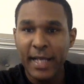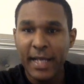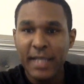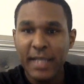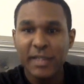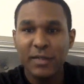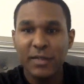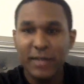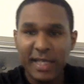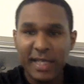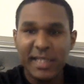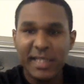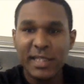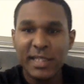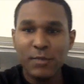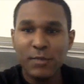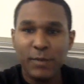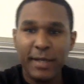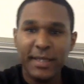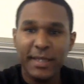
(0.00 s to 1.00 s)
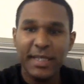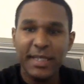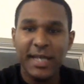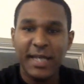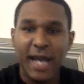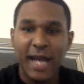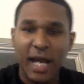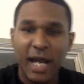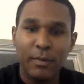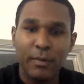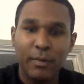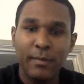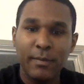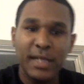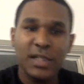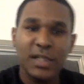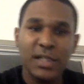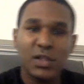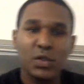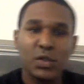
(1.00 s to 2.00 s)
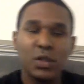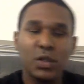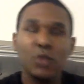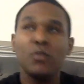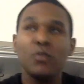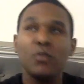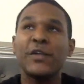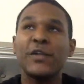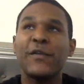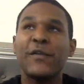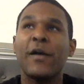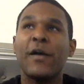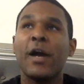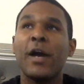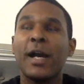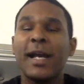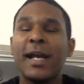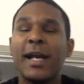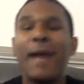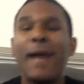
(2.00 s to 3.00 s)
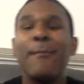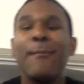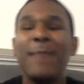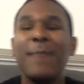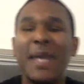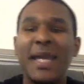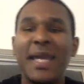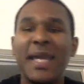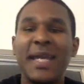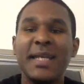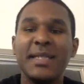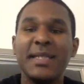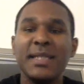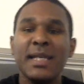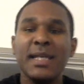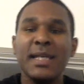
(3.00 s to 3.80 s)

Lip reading: So this is what the Honorable Minister Louis Farrakhan means,